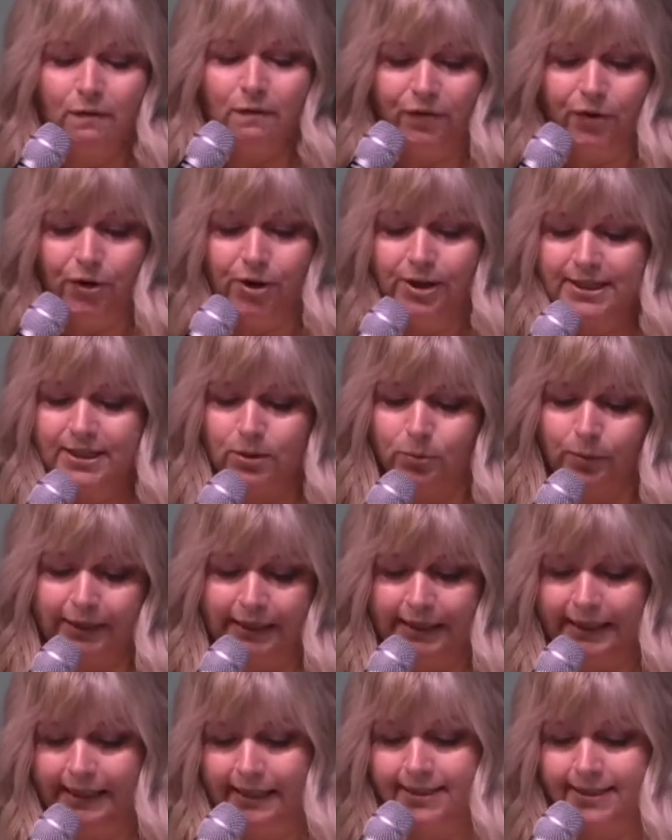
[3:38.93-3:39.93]
First, when
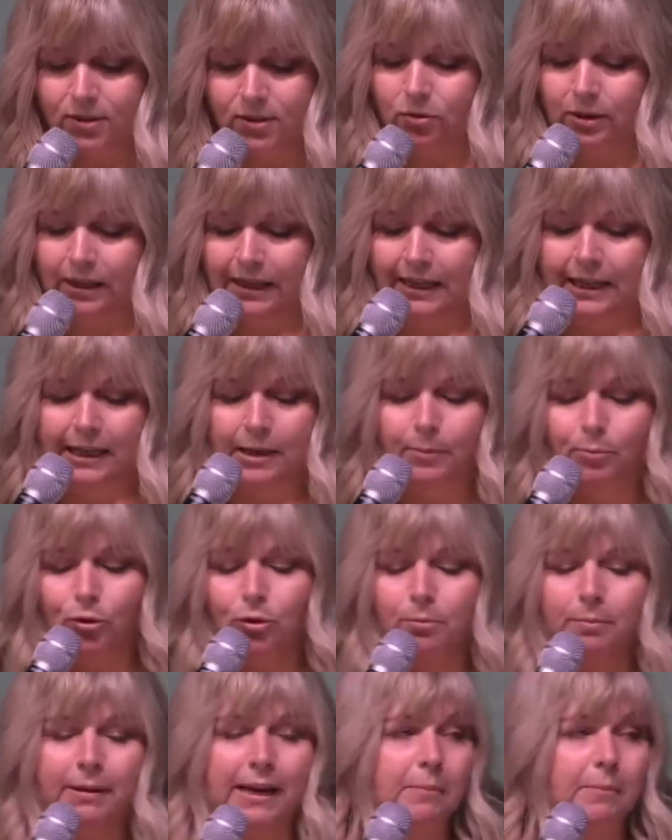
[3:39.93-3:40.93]
he saw the
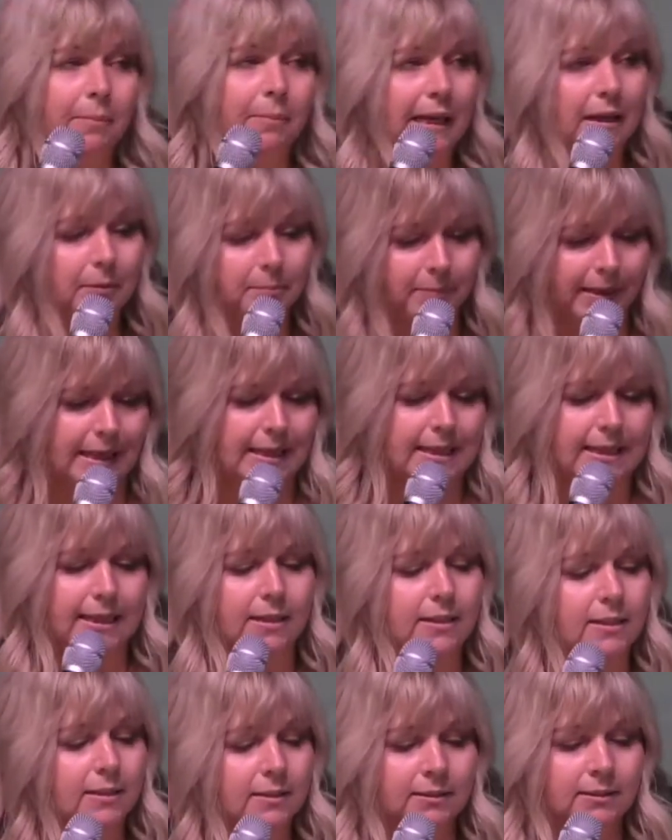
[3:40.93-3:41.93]
Hebrew man being
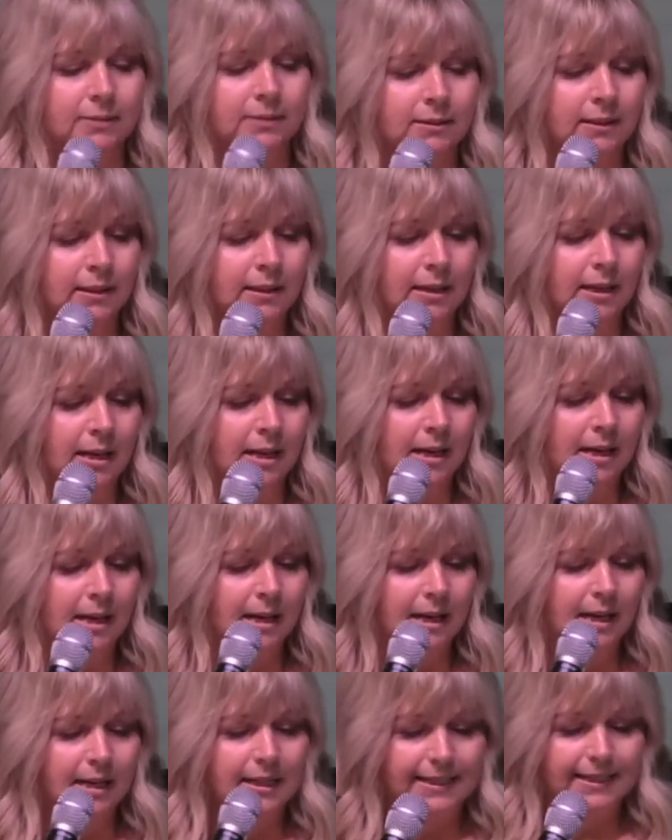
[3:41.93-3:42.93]
beaten.
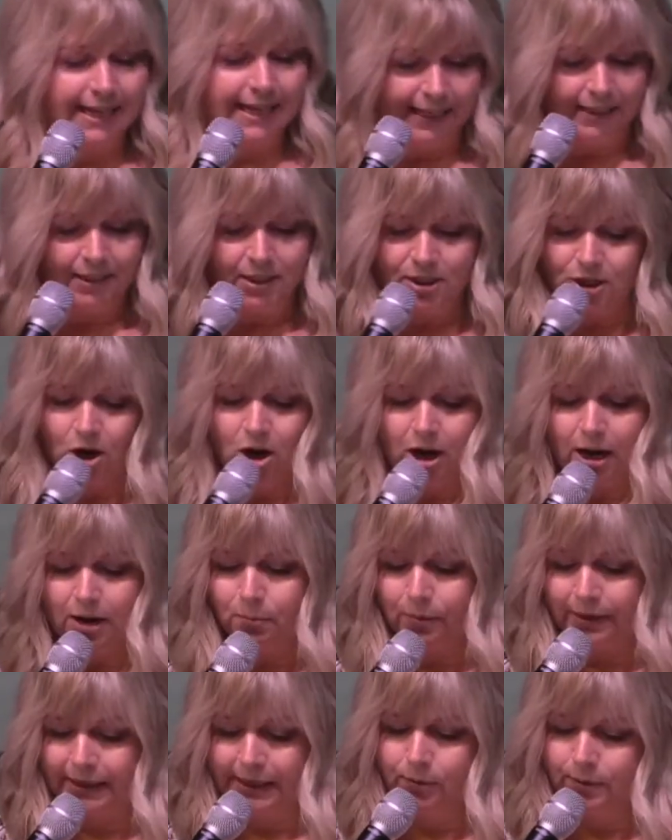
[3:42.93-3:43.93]
Second time,
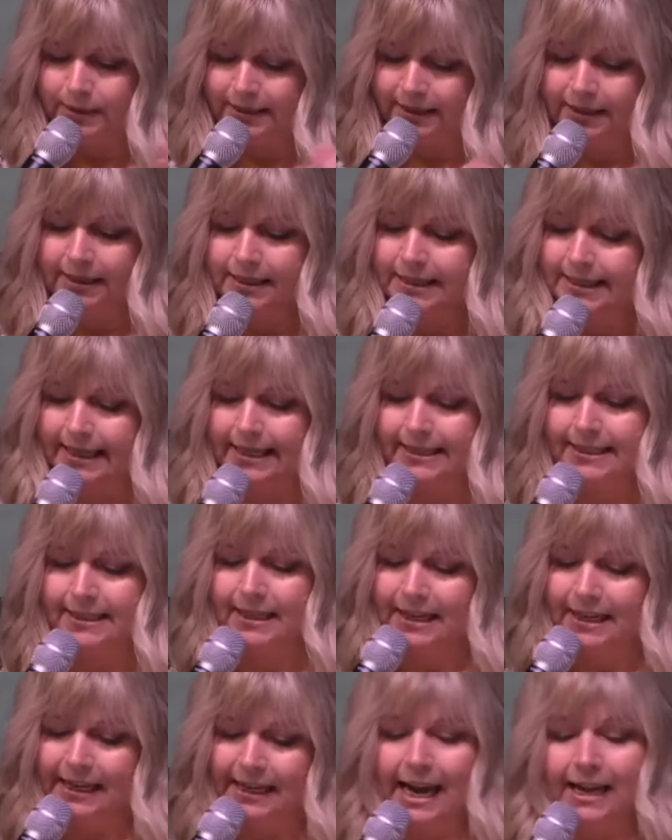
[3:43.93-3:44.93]
when he was in the desert
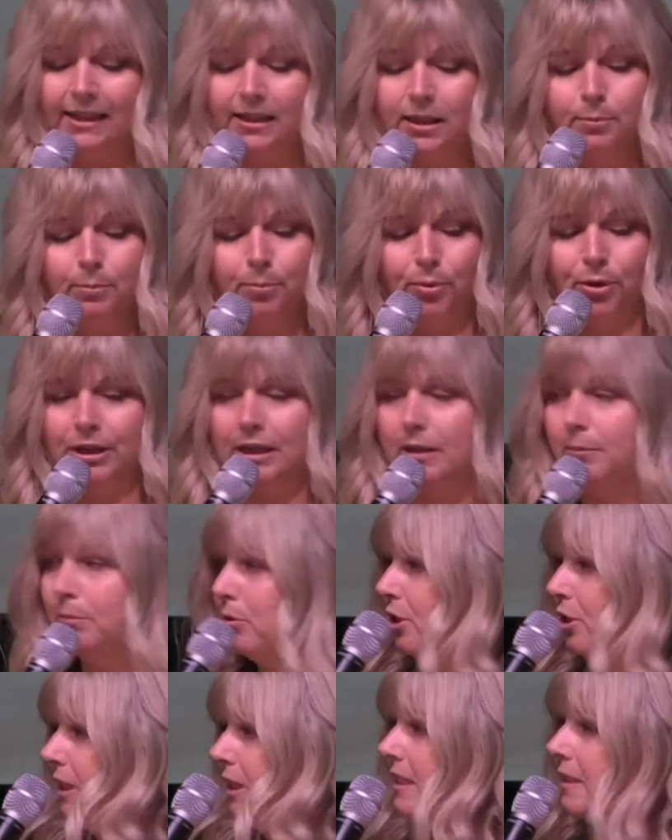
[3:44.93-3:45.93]
and he had the burning
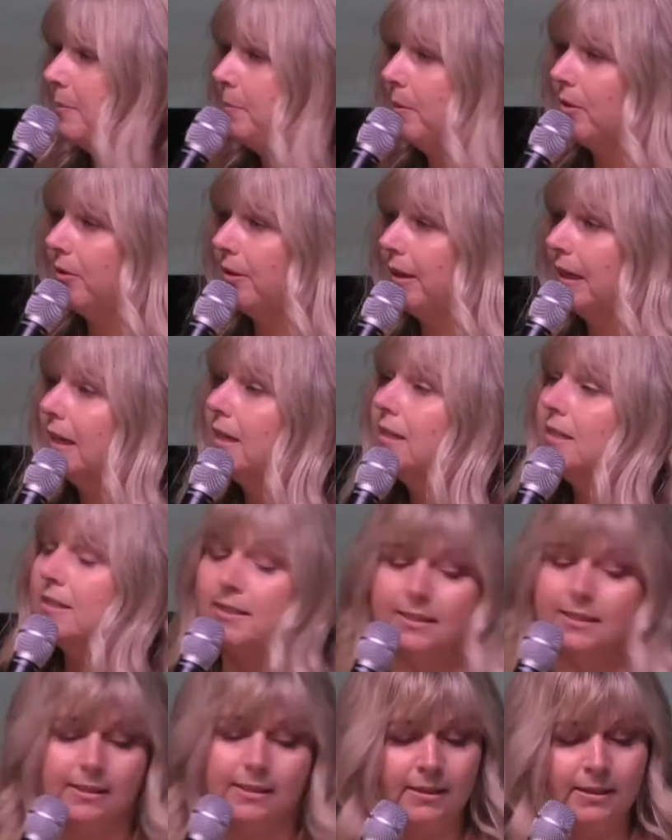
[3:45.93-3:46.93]
bush
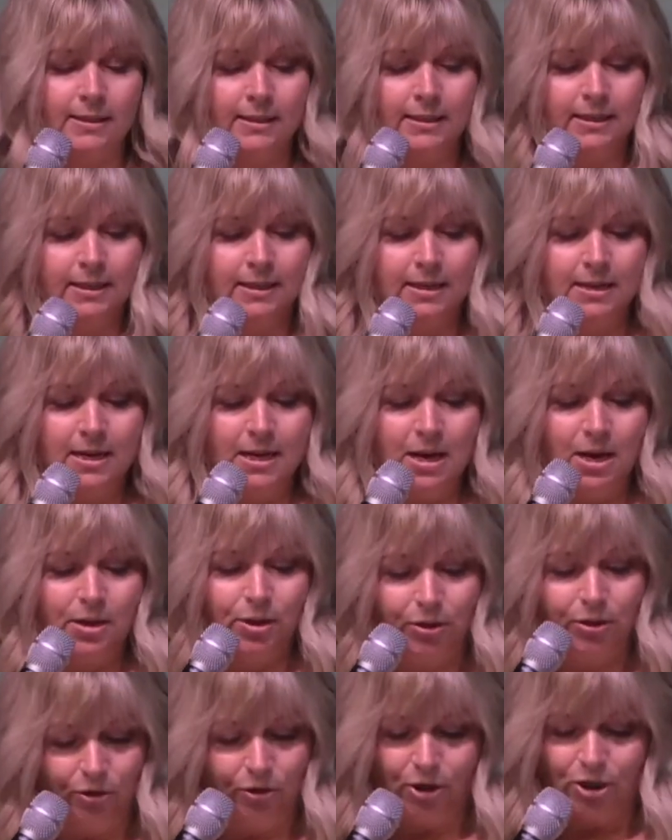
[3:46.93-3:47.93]
experience.
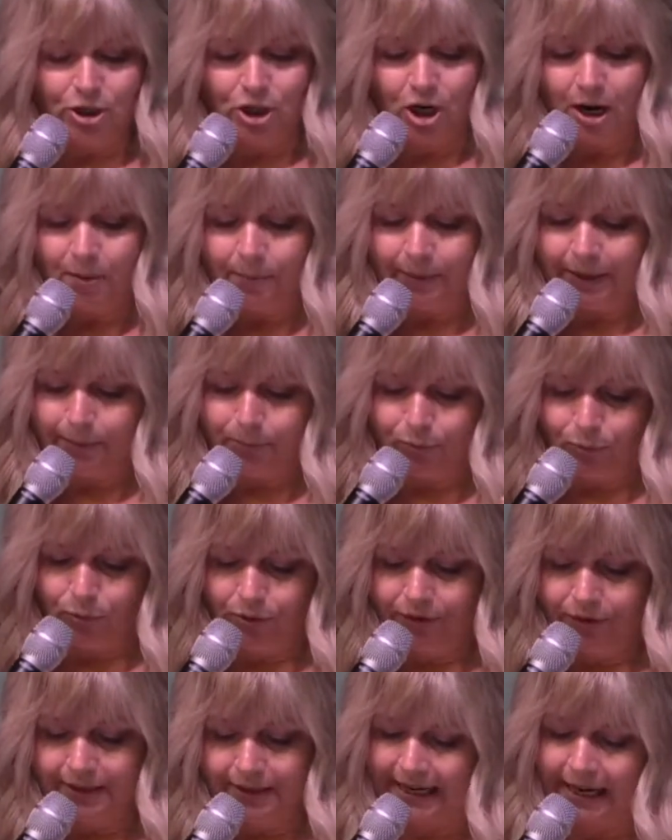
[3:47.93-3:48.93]
The third time, when he
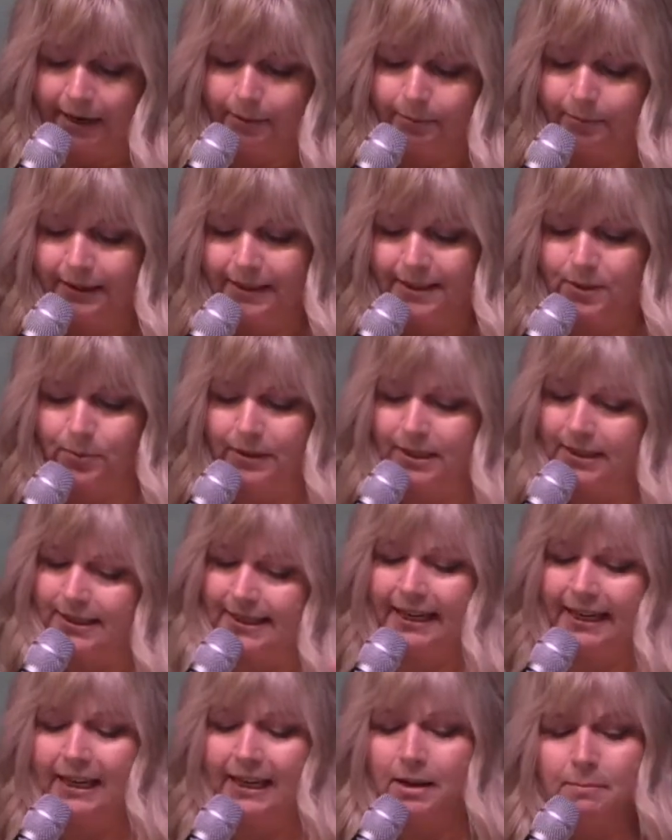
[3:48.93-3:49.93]
brought the tablets with the
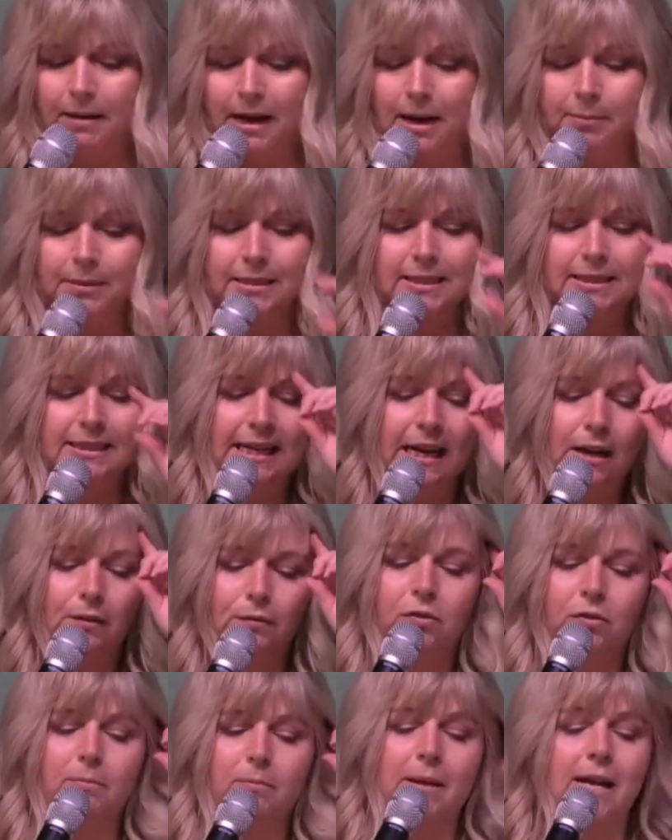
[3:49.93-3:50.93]
Ten Commandments down
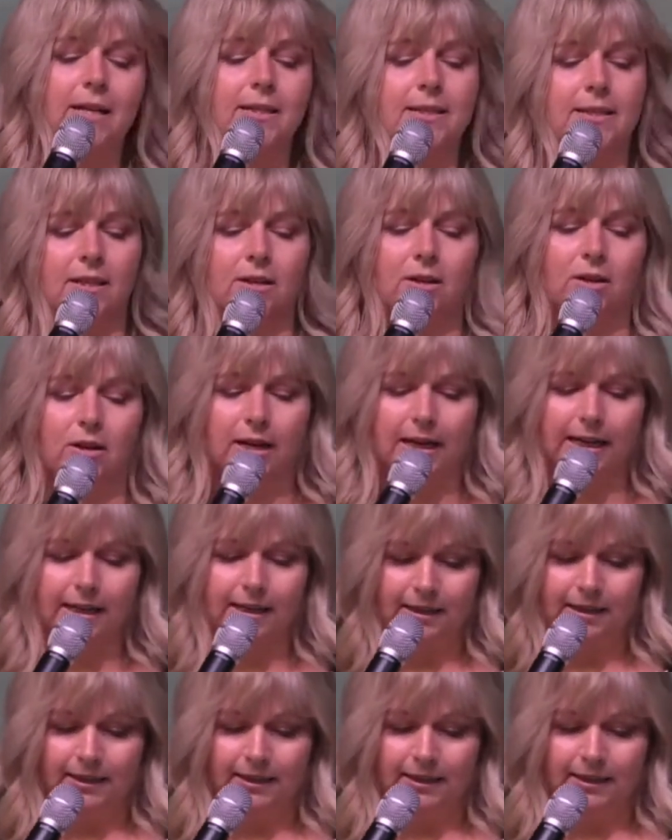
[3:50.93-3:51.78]
from Mount Sinai.